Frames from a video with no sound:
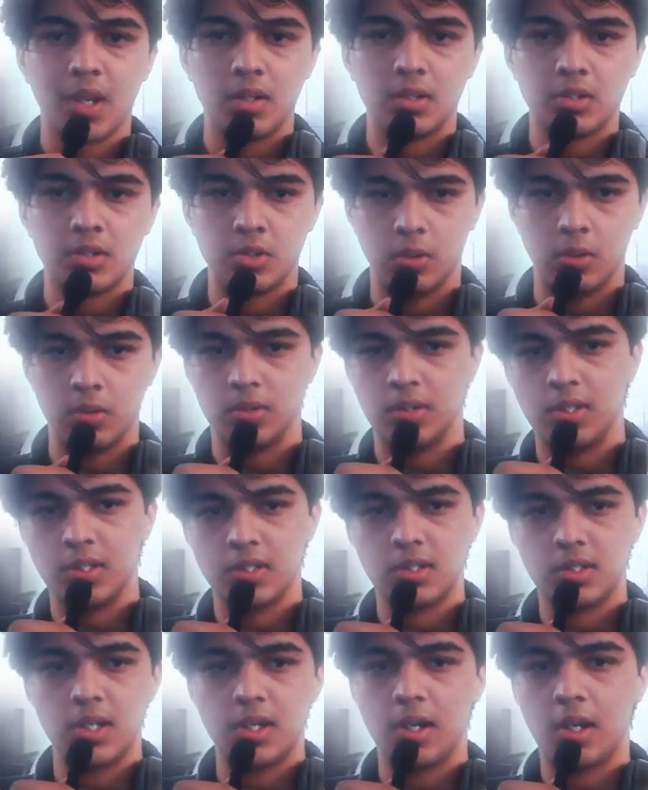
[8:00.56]
so
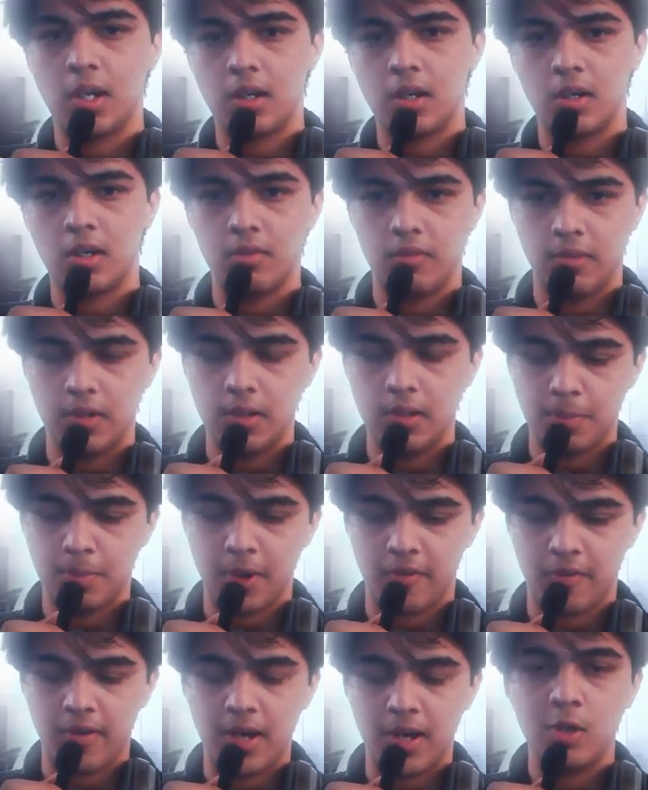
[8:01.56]
this indicator will
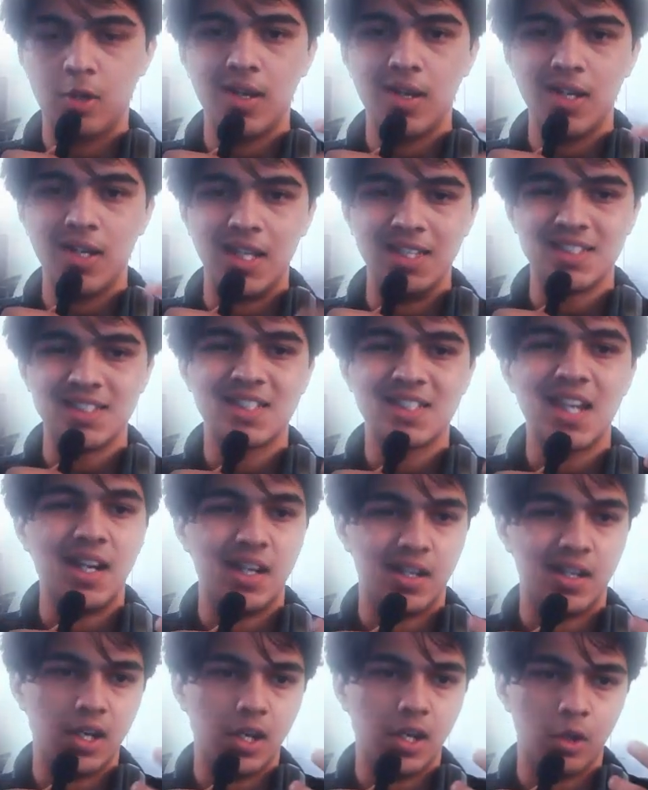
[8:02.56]
provide you an
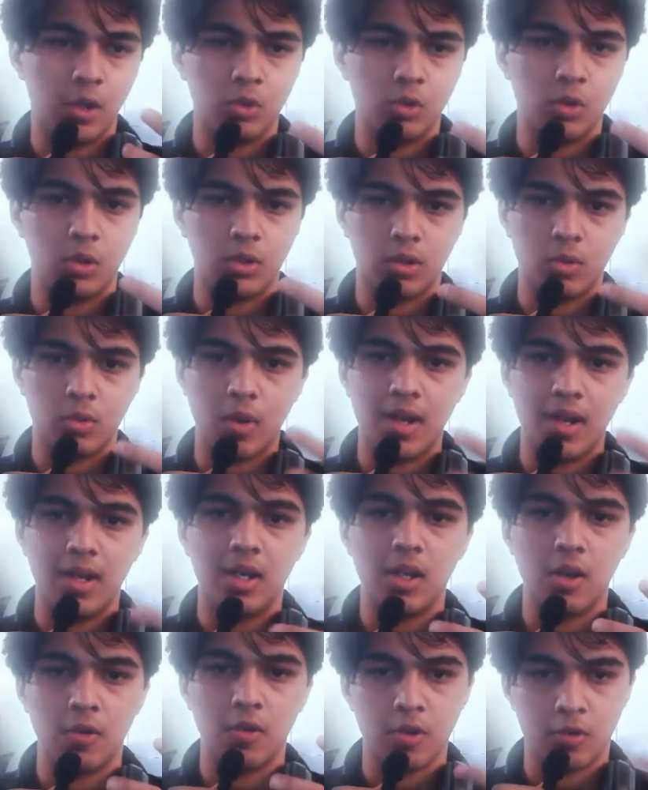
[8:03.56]
insight into the
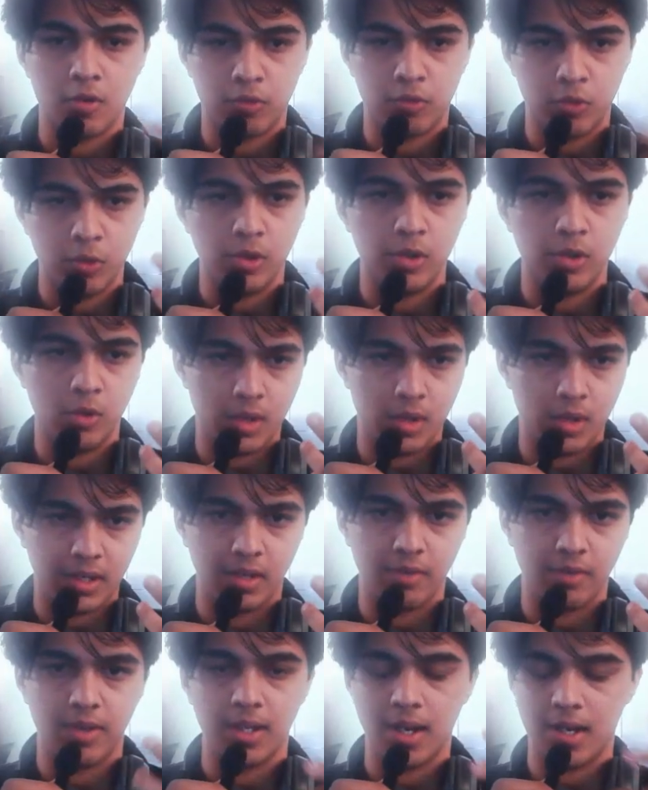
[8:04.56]
quality of your food you are
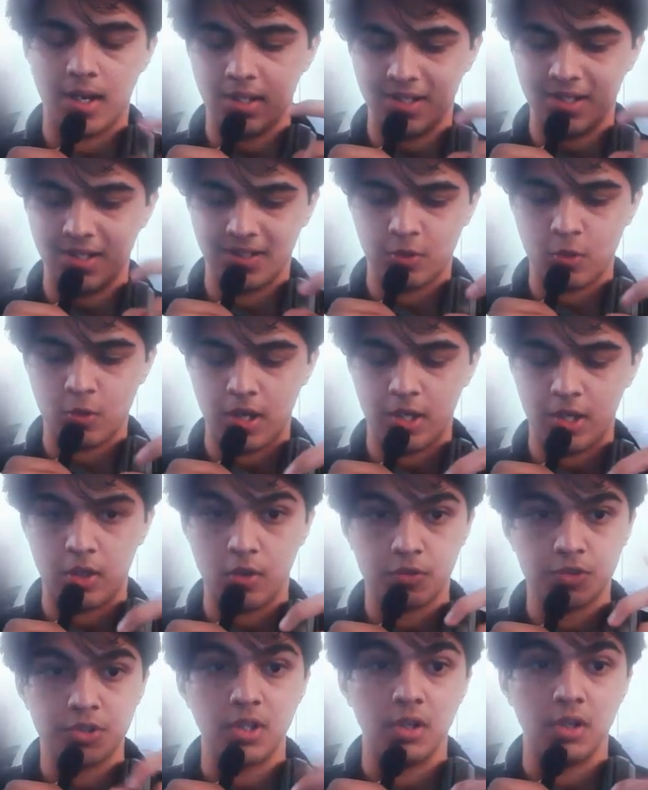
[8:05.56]
giving, and the quality
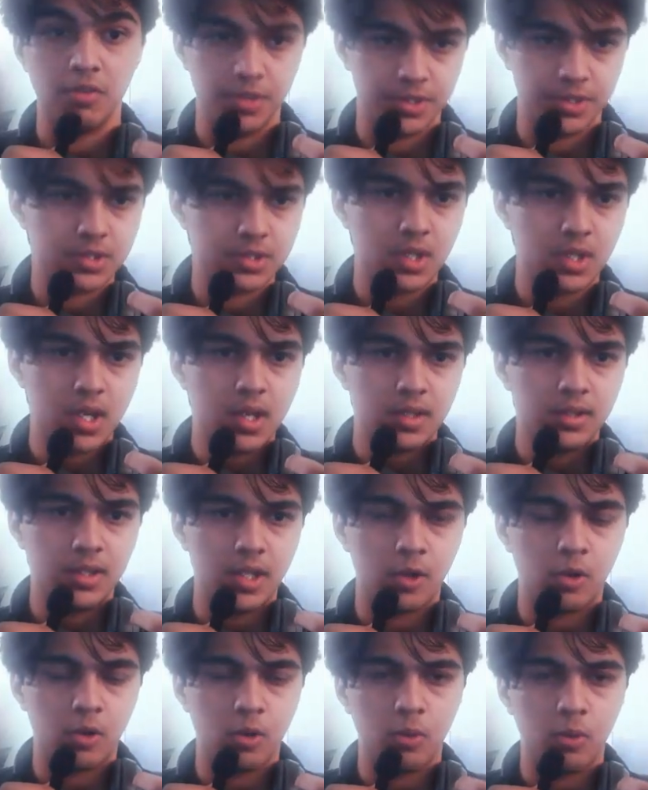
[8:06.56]
of service
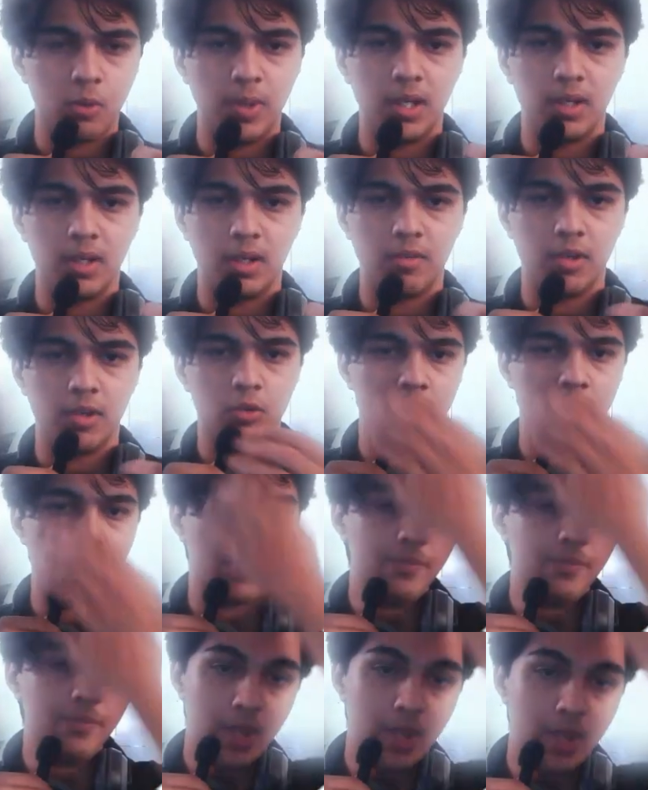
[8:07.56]
that you've been giving to
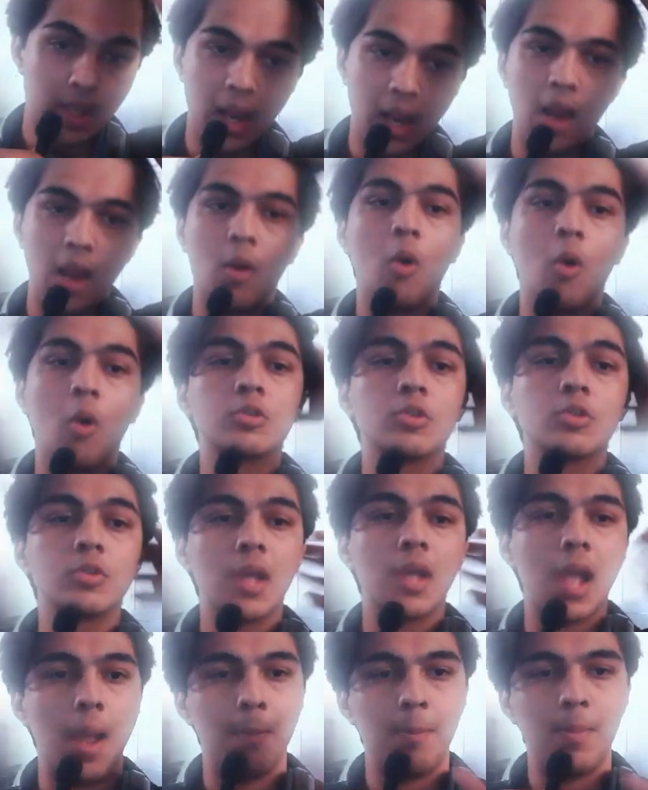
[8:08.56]
them, and also the
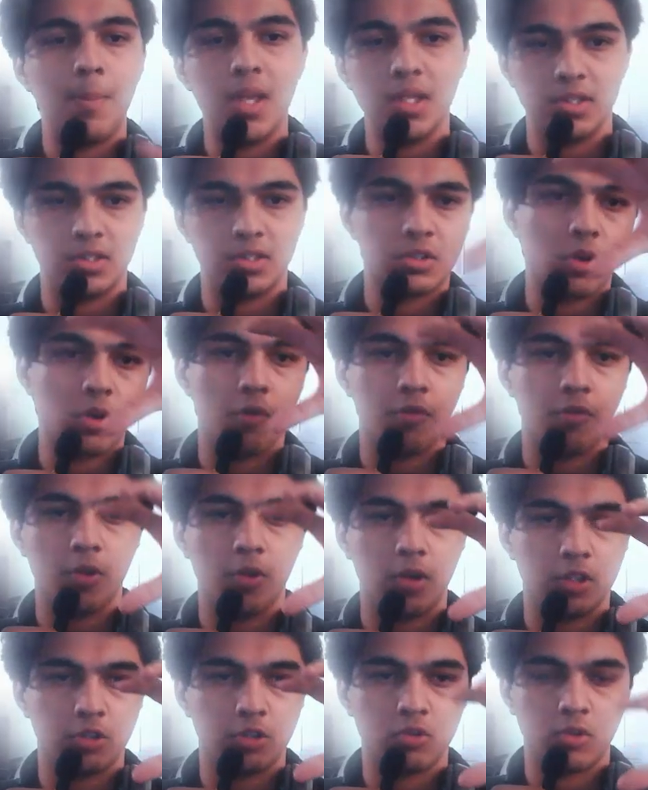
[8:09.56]
ambience of your
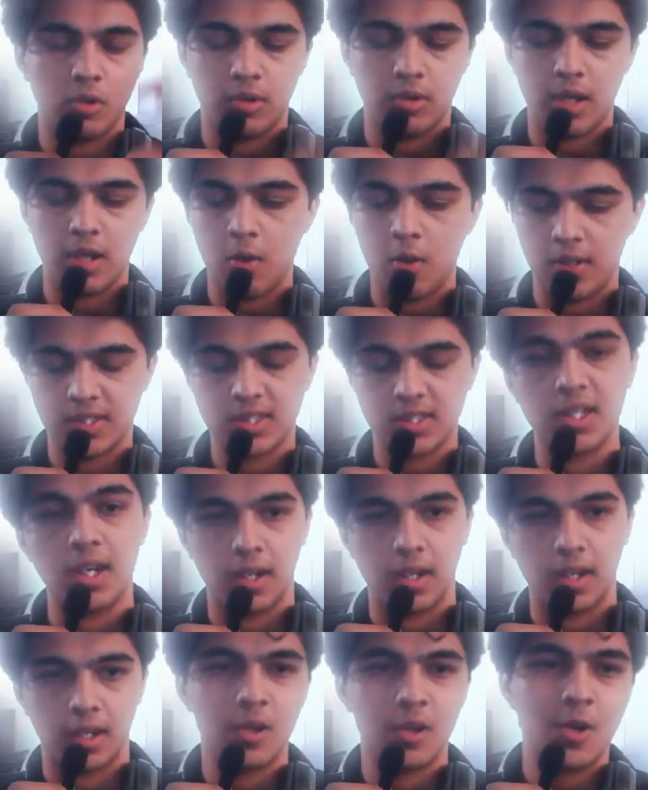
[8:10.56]
restaurant, how
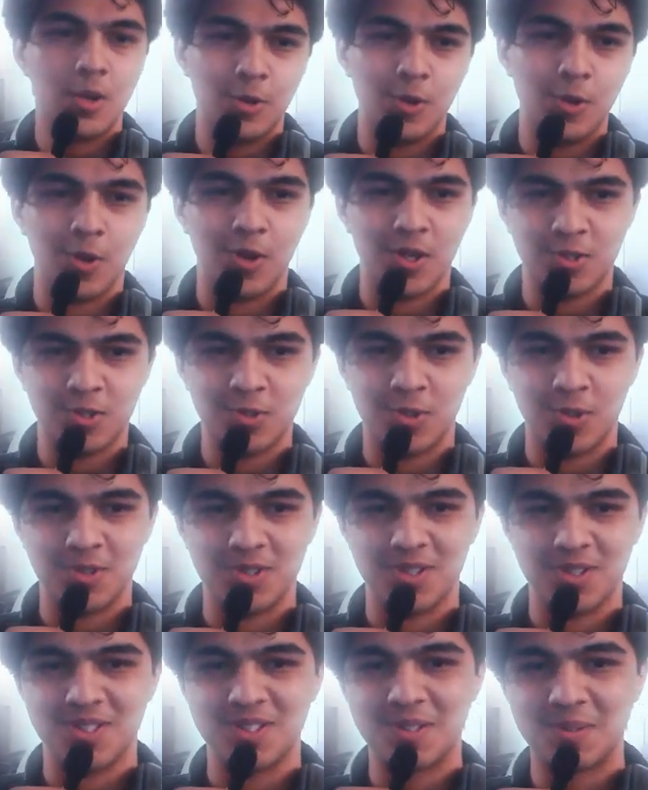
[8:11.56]
aesthetic your restaurant
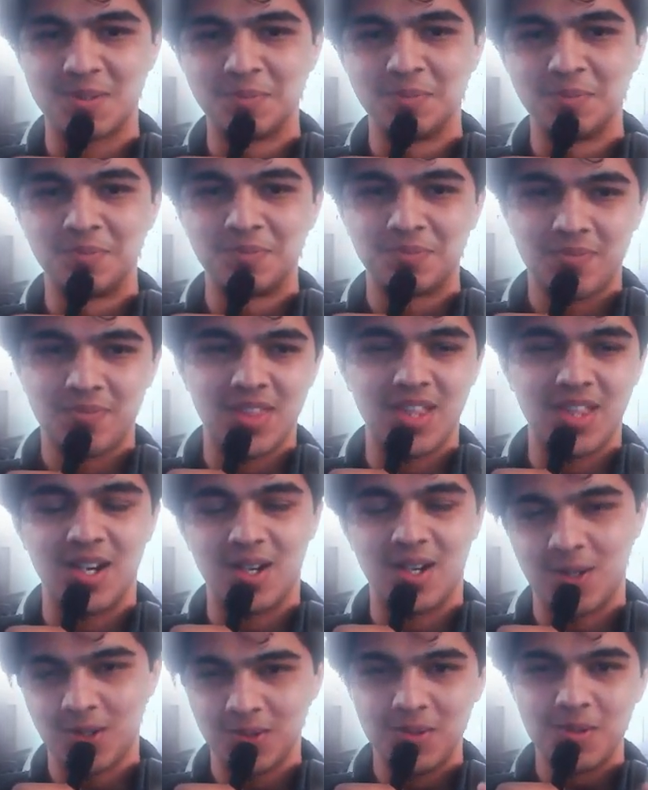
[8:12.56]
is.
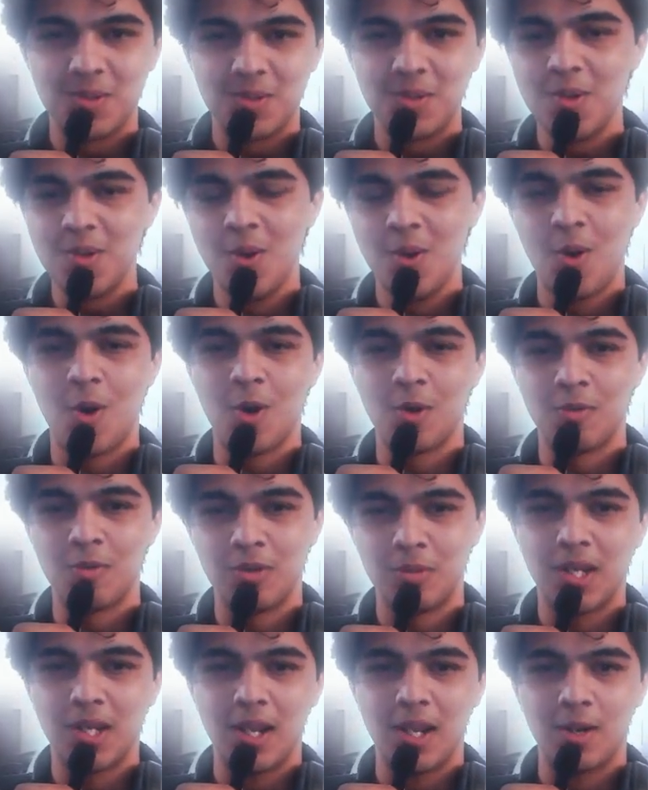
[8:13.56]
That all will
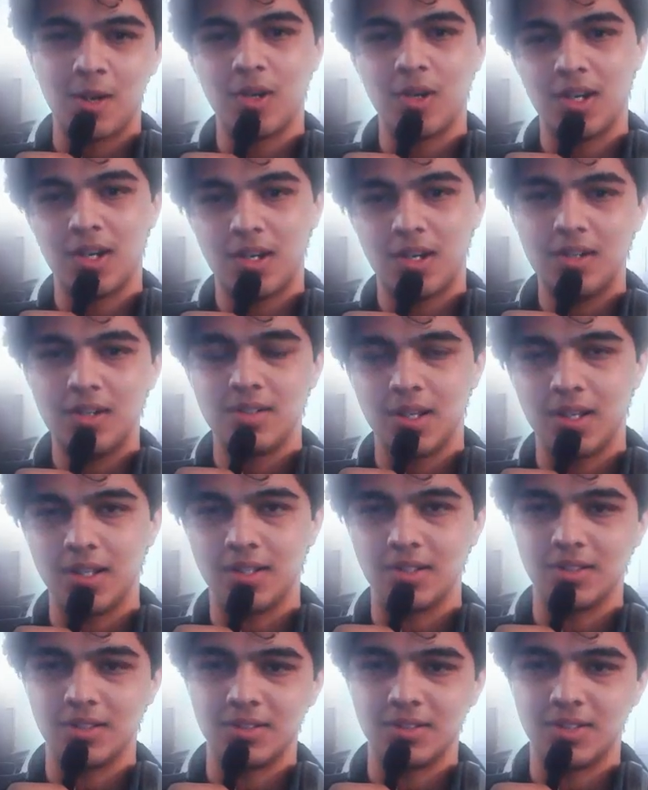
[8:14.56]
be calculated
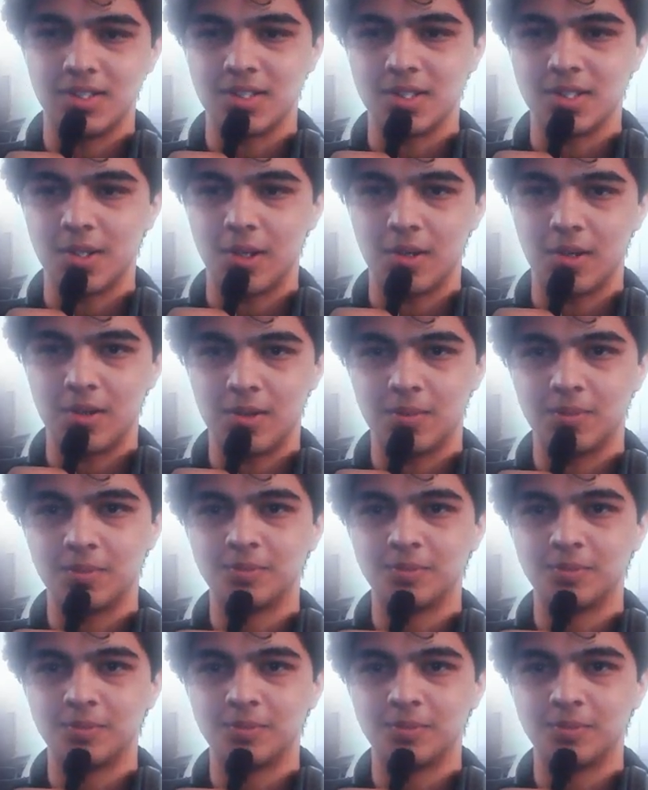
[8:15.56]
in this indicator.